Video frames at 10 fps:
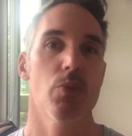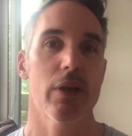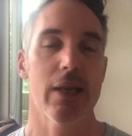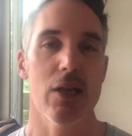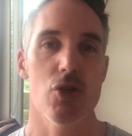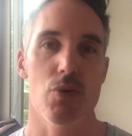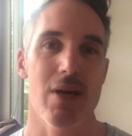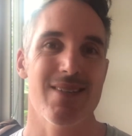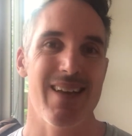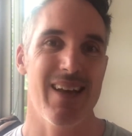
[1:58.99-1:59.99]
with getting
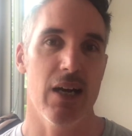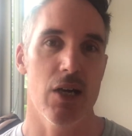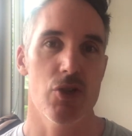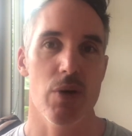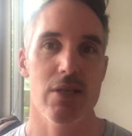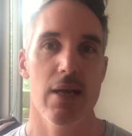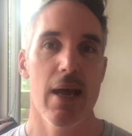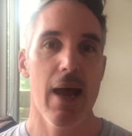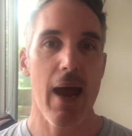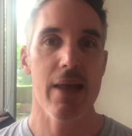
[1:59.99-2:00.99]
dressed and undressed
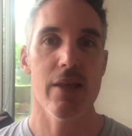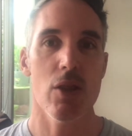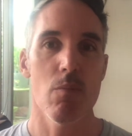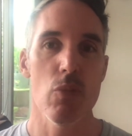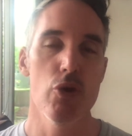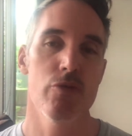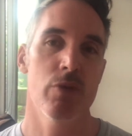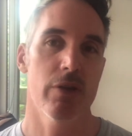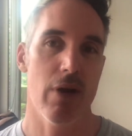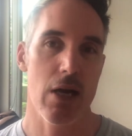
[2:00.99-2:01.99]
and then the
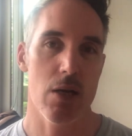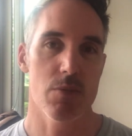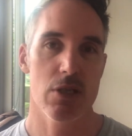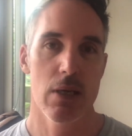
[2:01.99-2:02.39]
movement of arms.